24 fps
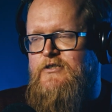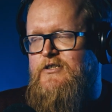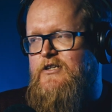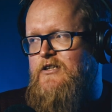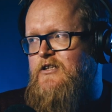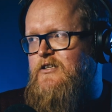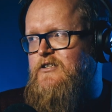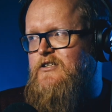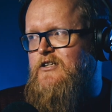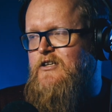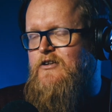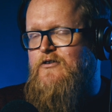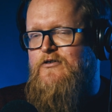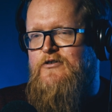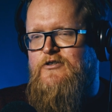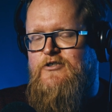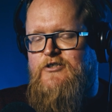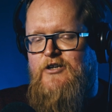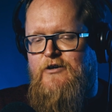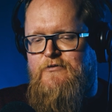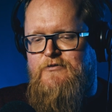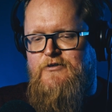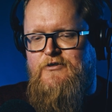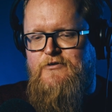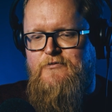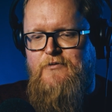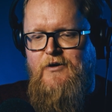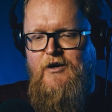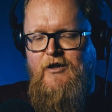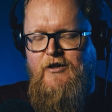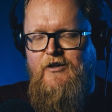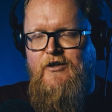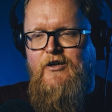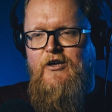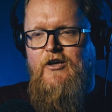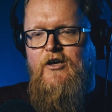probably seen this in your shows as
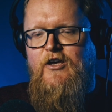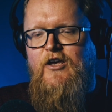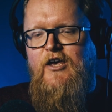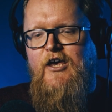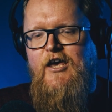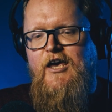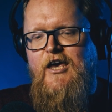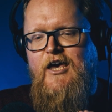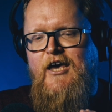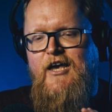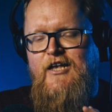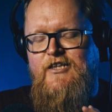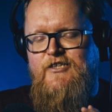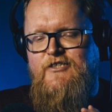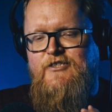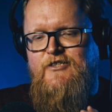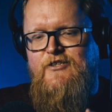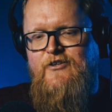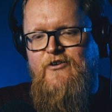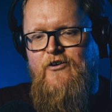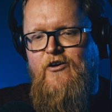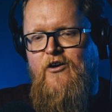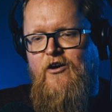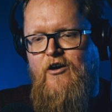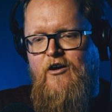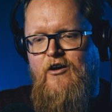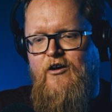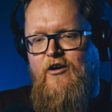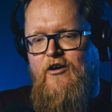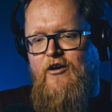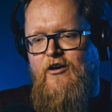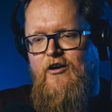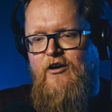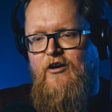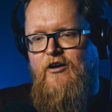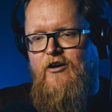well. It's
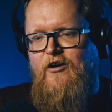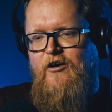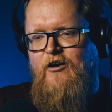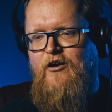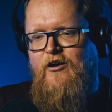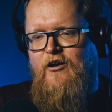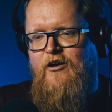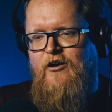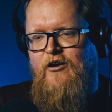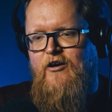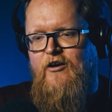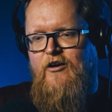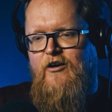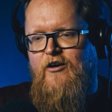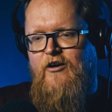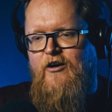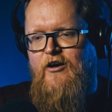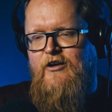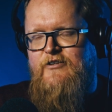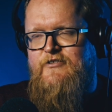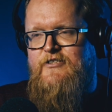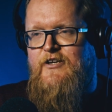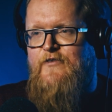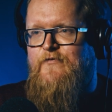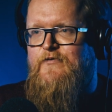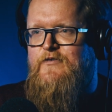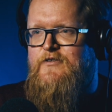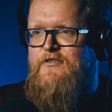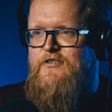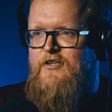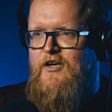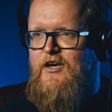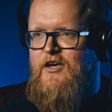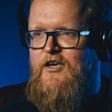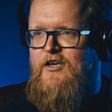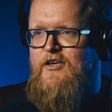not a
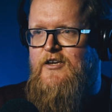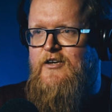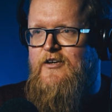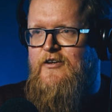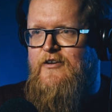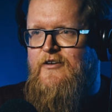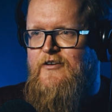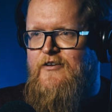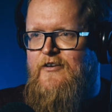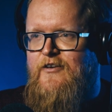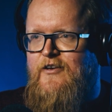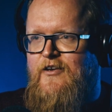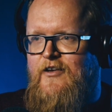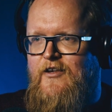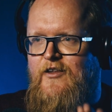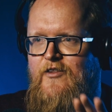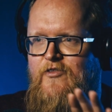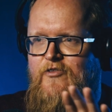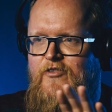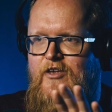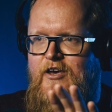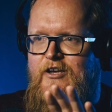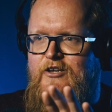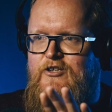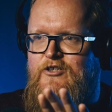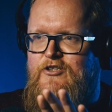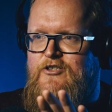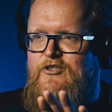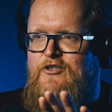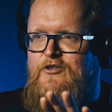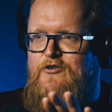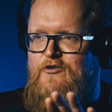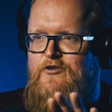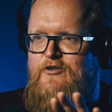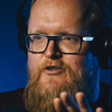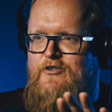different take. They
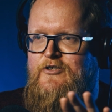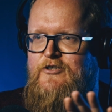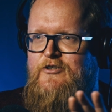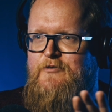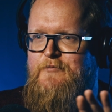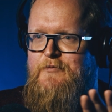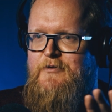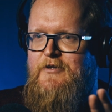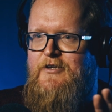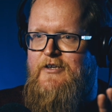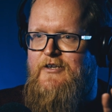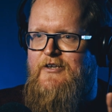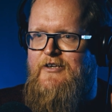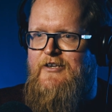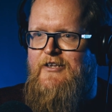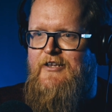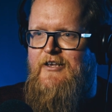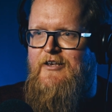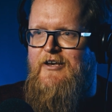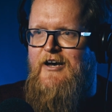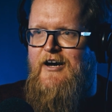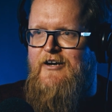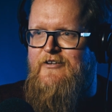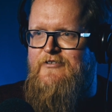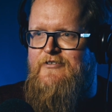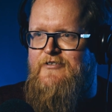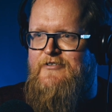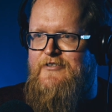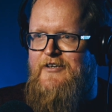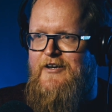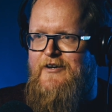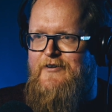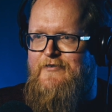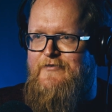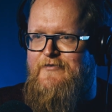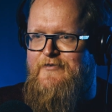just took some of the
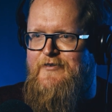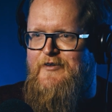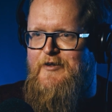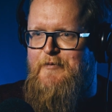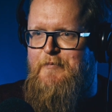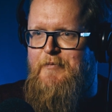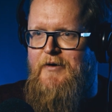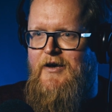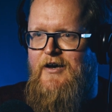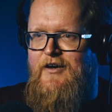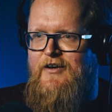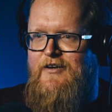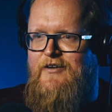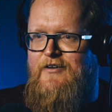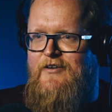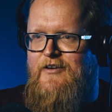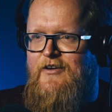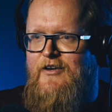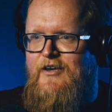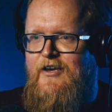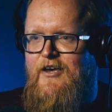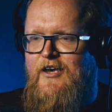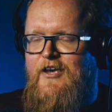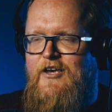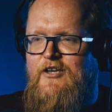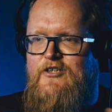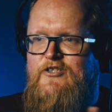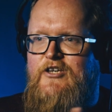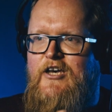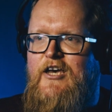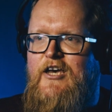actors out the back. Yeah,